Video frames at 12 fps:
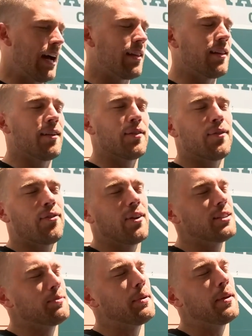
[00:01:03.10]
I love the
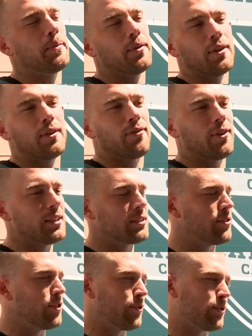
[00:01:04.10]
French people. The French
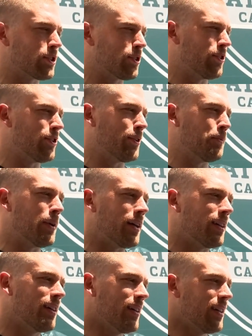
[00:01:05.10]
food was cool, but